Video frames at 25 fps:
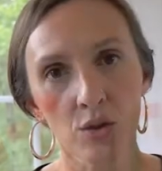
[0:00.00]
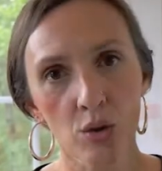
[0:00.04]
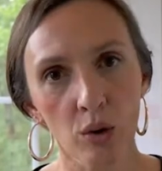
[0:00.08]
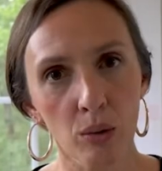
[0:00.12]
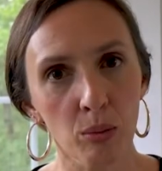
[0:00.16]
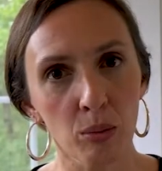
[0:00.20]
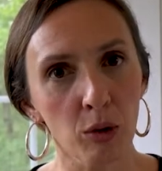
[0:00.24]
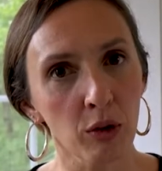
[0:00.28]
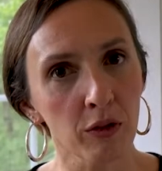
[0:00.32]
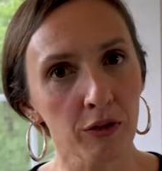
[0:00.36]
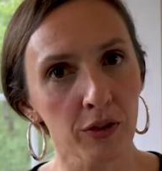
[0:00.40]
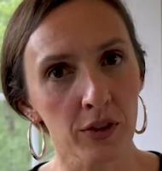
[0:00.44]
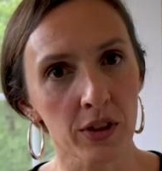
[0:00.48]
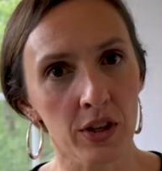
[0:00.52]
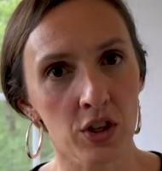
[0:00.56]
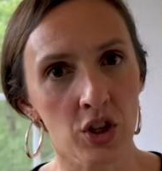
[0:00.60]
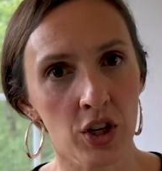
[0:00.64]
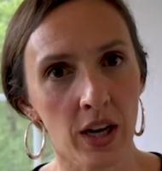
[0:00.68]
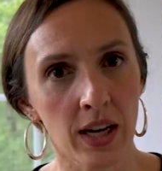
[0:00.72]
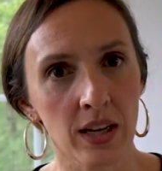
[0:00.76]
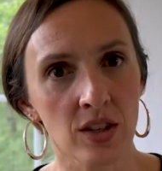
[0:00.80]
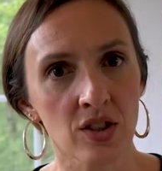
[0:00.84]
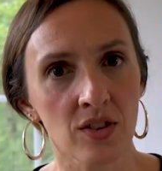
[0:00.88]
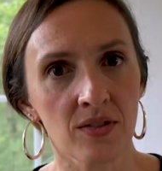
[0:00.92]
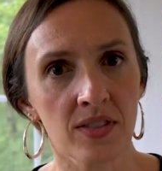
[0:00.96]
normal for the
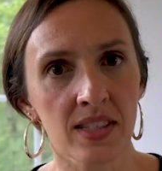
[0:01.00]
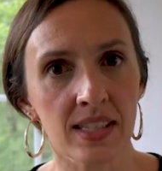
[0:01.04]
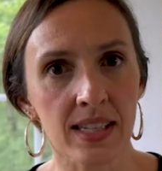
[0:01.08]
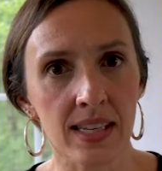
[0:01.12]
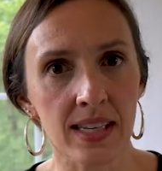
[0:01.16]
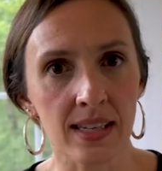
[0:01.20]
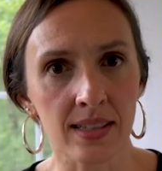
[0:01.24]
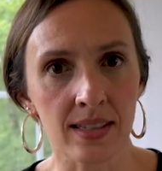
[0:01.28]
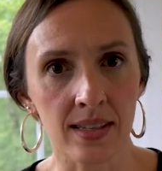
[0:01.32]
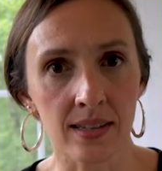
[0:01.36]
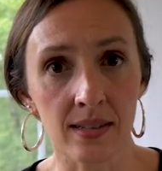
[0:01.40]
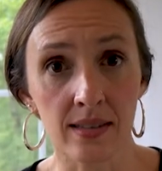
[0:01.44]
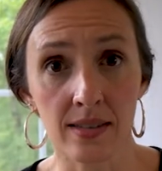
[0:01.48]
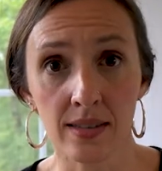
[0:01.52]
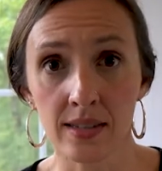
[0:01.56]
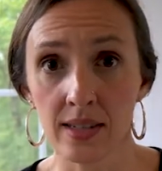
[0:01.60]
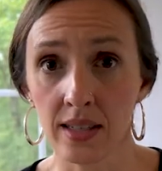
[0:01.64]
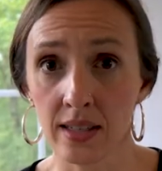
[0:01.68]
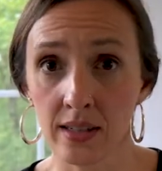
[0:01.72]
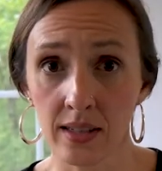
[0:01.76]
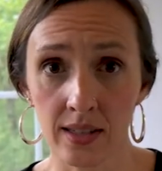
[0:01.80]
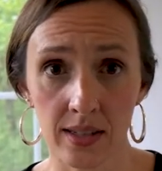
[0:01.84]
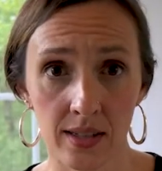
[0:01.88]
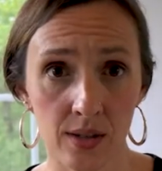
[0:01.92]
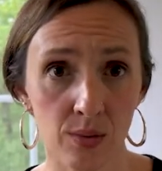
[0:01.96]
change of seasons to
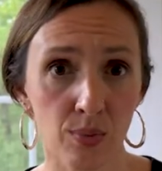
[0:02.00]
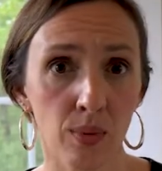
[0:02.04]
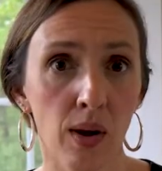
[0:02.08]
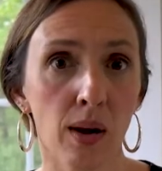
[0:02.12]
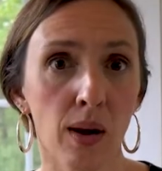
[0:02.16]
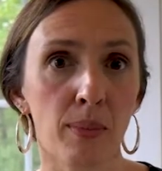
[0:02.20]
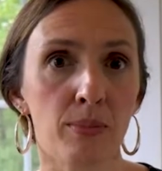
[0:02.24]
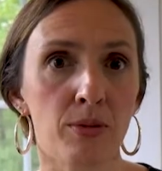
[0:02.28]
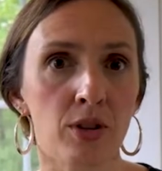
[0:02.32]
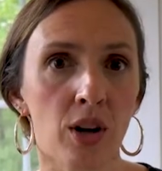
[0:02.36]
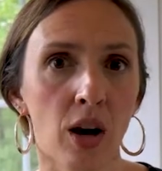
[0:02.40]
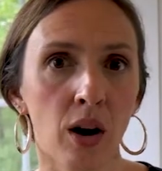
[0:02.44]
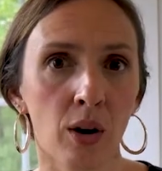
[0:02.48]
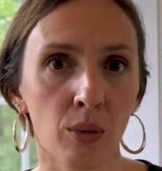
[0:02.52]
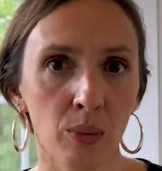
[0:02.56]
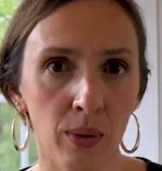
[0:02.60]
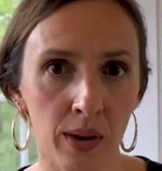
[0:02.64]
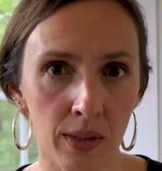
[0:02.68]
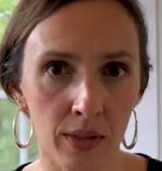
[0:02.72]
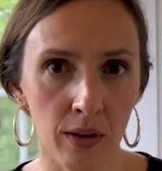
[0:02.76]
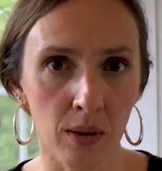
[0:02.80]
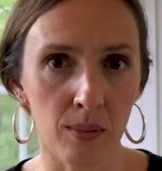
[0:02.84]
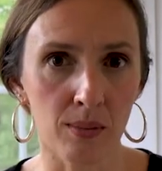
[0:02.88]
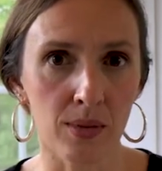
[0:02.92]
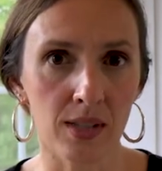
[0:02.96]
disrupt our
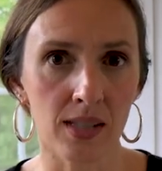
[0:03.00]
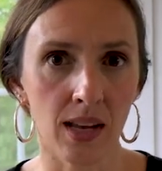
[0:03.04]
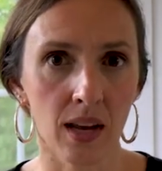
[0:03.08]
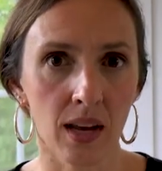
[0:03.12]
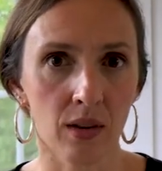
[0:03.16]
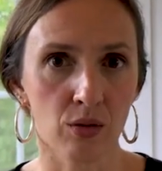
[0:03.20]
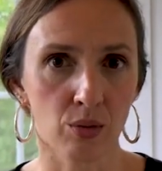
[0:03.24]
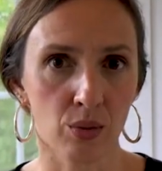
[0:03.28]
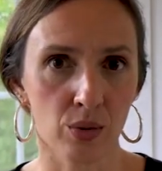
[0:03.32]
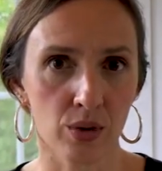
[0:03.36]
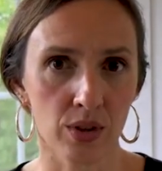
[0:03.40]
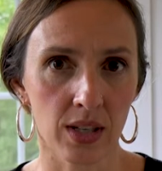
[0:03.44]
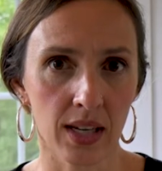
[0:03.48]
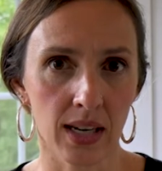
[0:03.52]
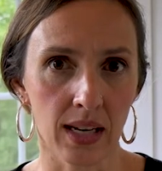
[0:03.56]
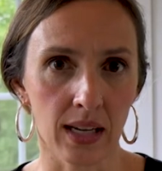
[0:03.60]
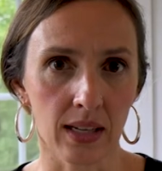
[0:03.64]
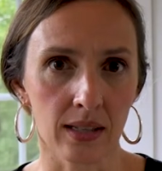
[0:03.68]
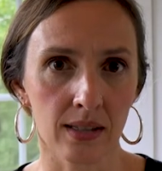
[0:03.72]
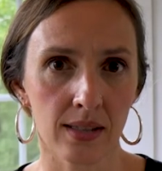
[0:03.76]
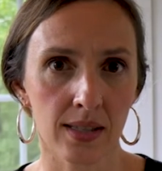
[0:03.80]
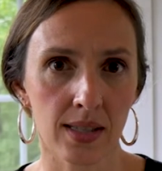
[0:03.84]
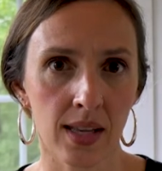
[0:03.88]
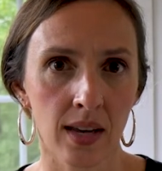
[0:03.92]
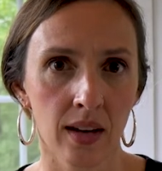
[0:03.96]
rhythms and
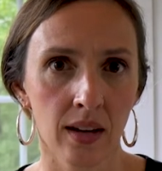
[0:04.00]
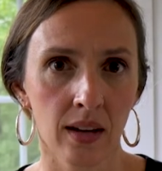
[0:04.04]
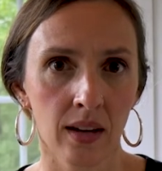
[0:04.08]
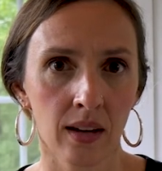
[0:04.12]
routines.